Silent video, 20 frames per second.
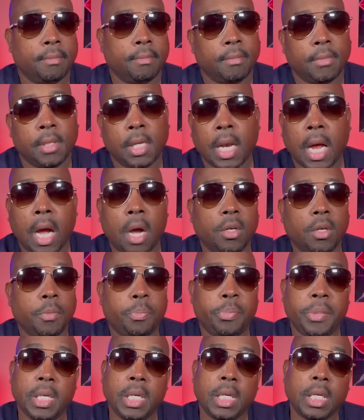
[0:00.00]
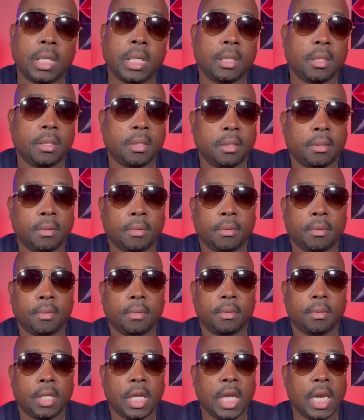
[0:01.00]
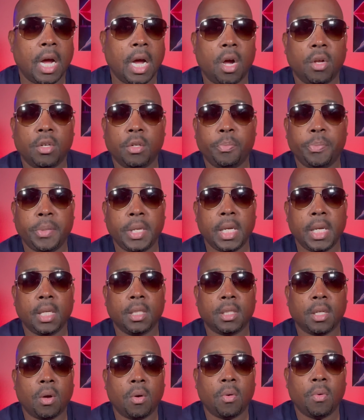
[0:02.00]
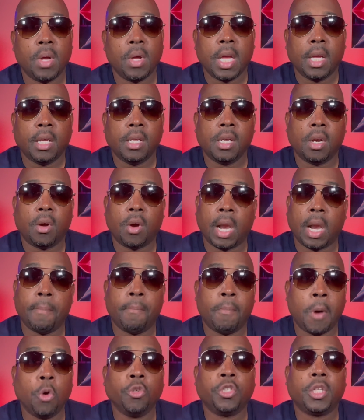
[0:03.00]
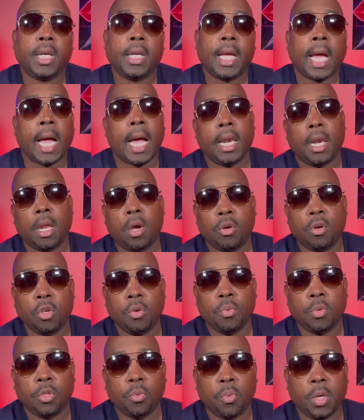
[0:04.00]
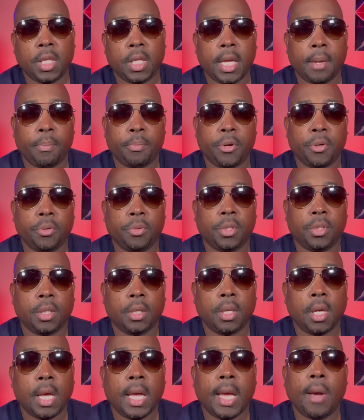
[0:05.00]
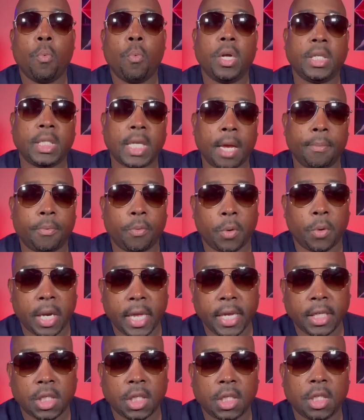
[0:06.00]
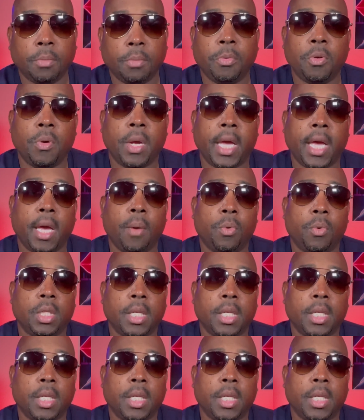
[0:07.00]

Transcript: It all depends. It all depends on, mostly how long you was with that person and what type of relationship you had with